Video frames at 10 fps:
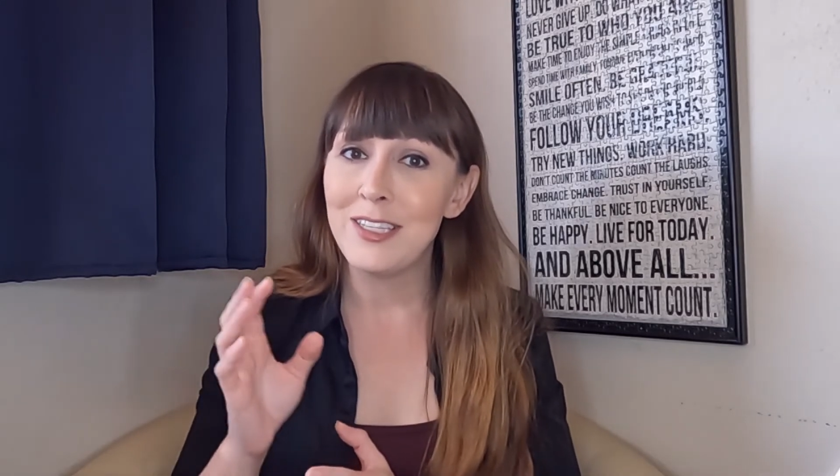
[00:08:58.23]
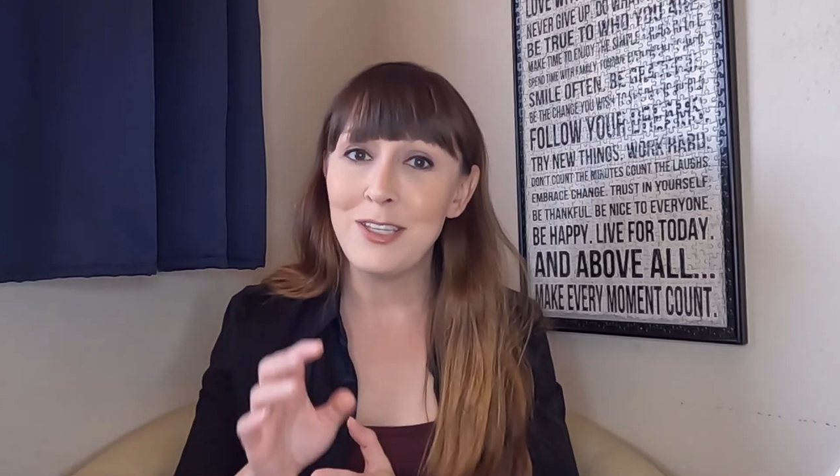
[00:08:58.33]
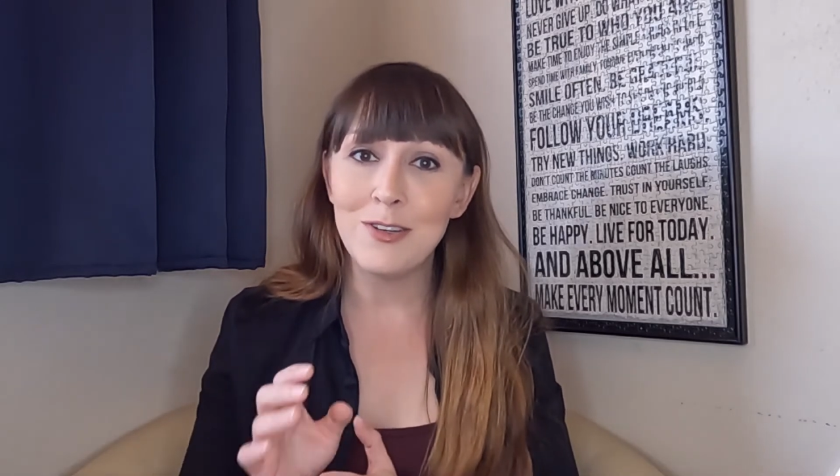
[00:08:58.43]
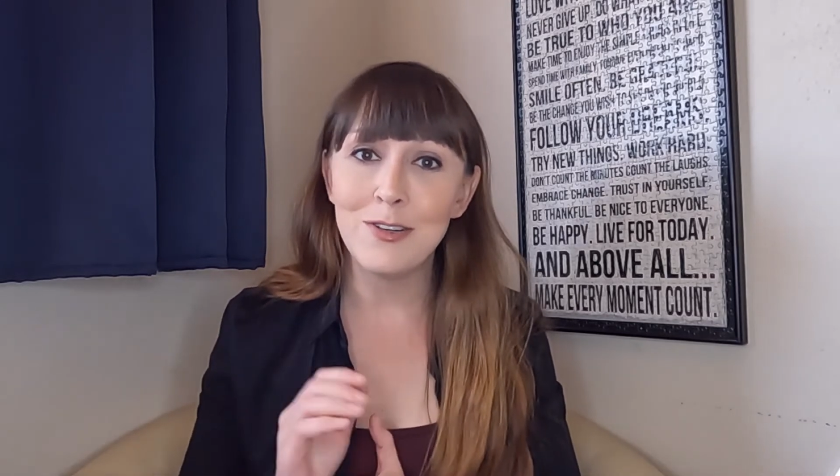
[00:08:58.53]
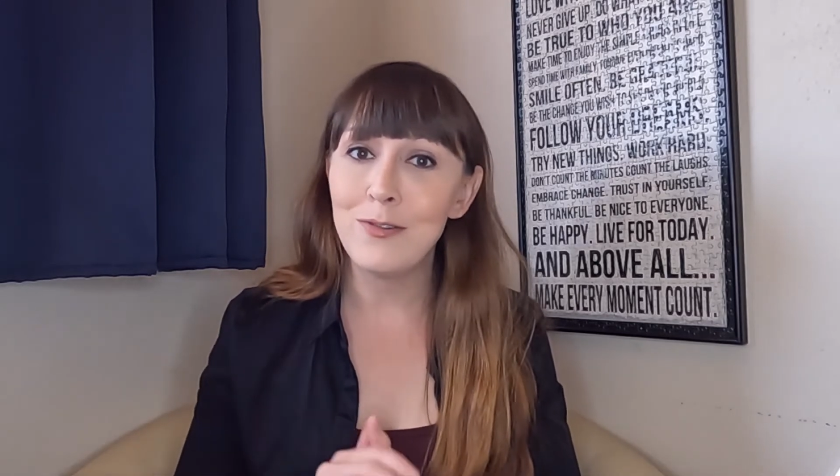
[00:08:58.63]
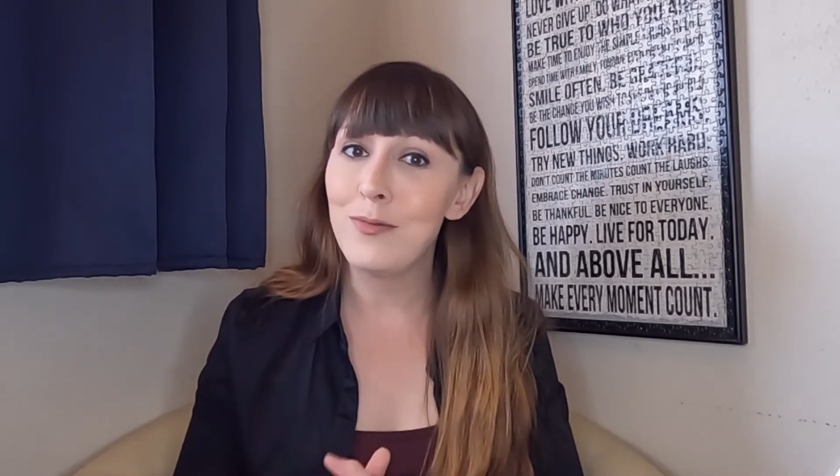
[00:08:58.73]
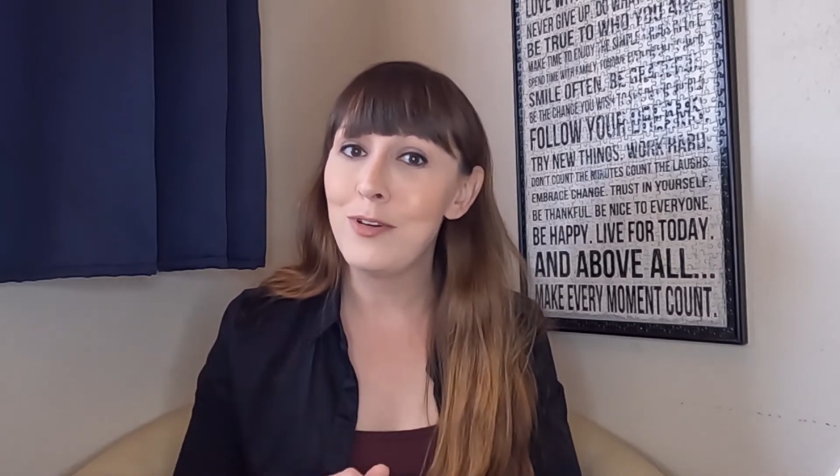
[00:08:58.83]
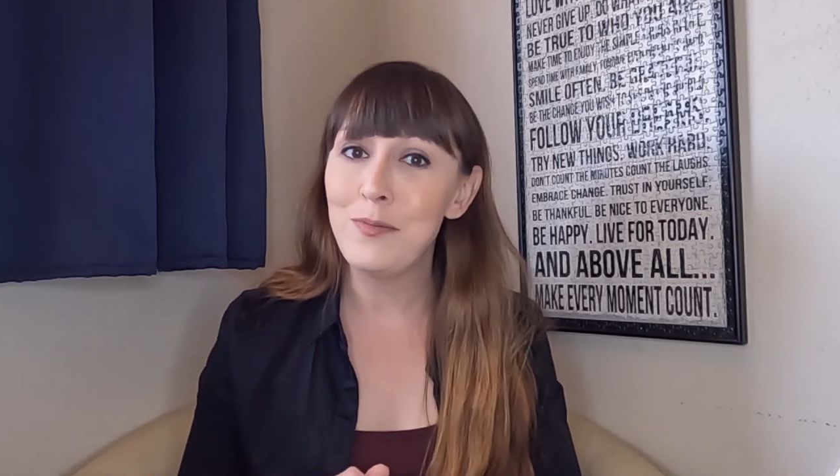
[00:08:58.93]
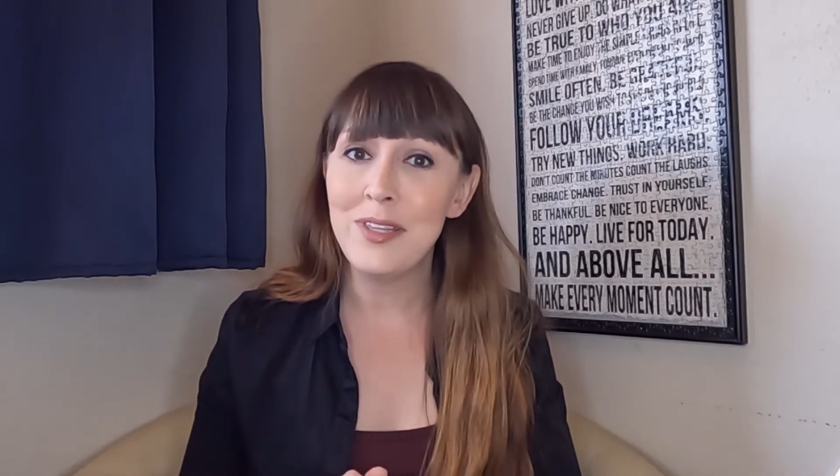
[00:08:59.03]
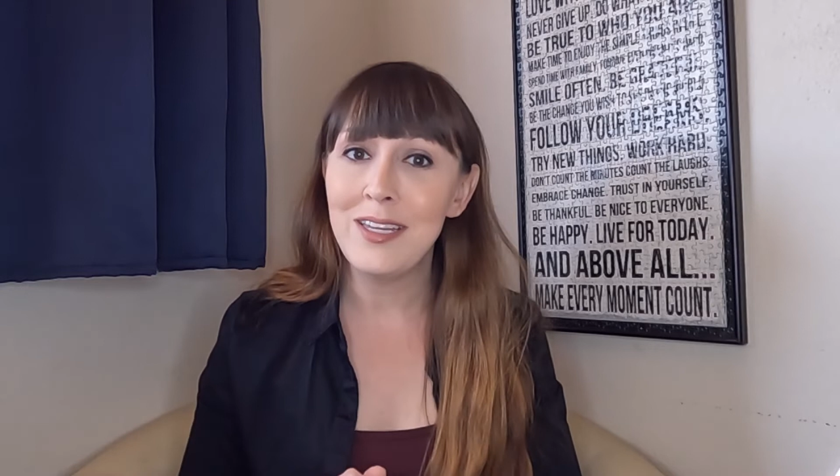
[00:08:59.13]
your
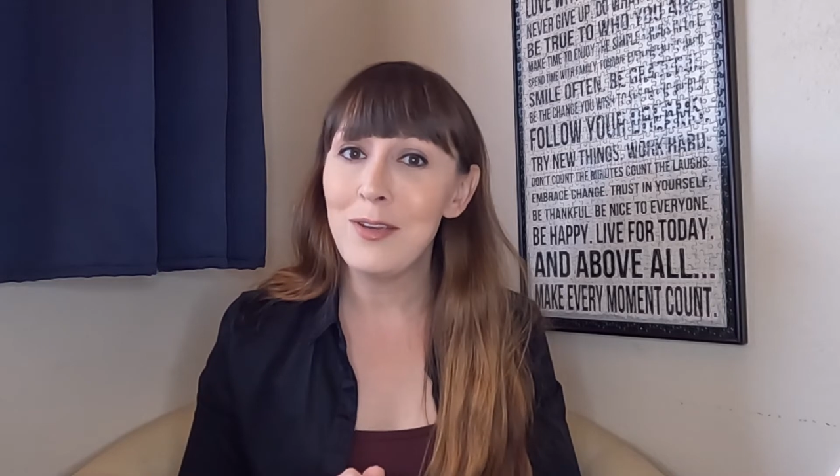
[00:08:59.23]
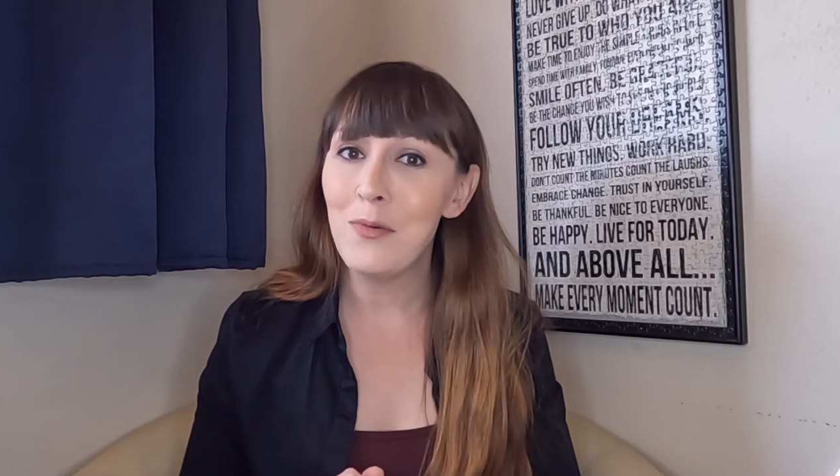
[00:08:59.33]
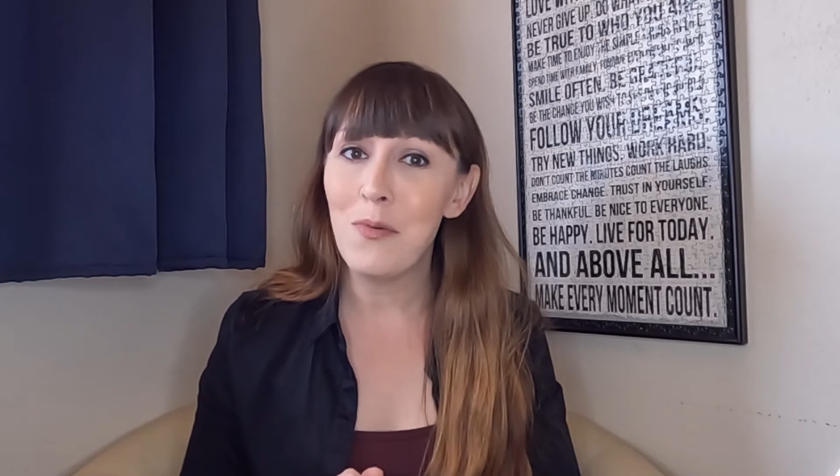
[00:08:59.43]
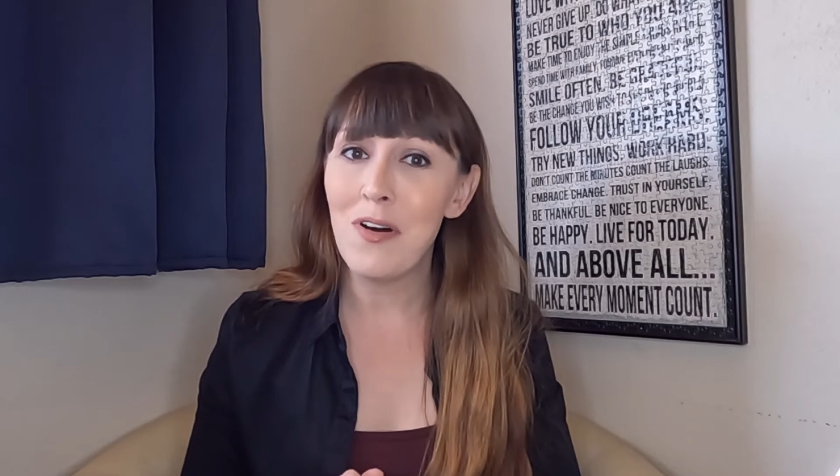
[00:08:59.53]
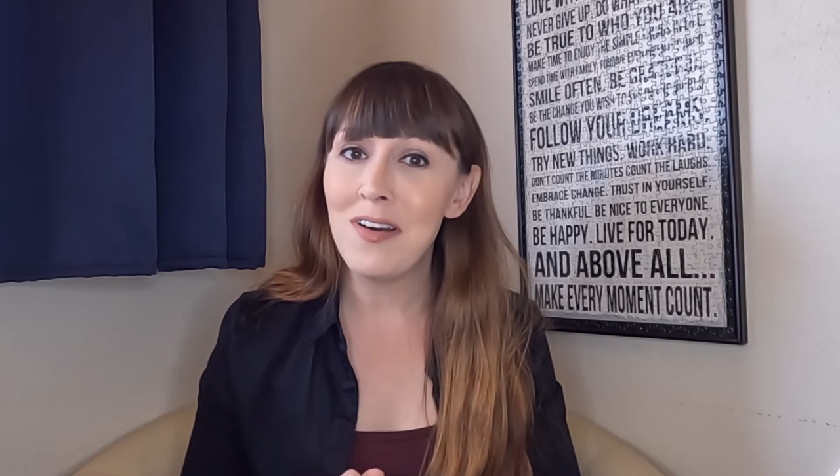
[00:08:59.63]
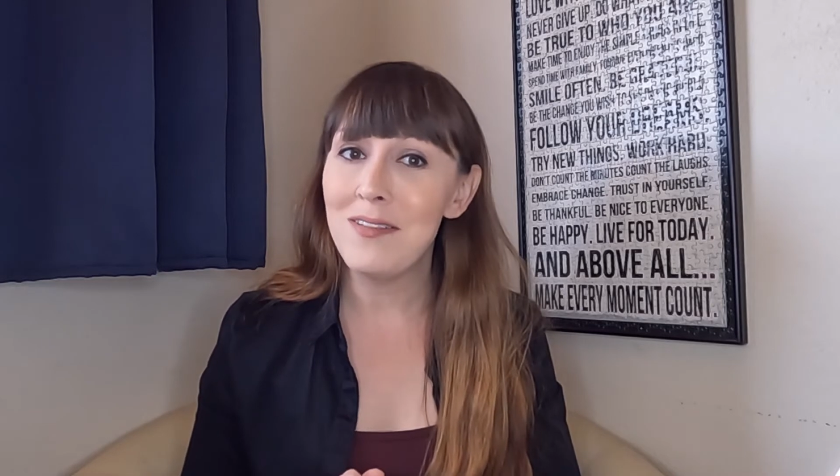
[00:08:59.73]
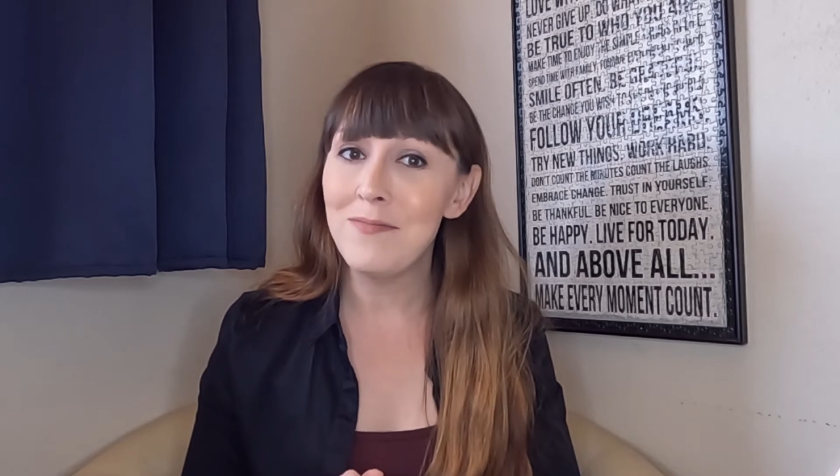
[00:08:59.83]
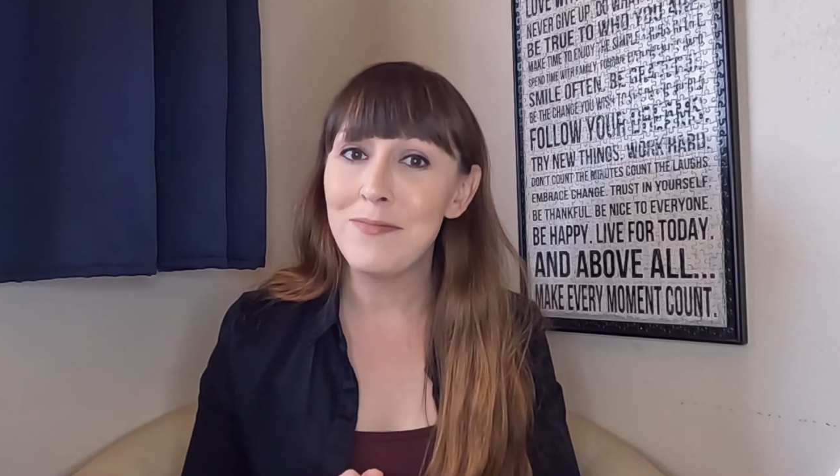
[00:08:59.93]
room that you want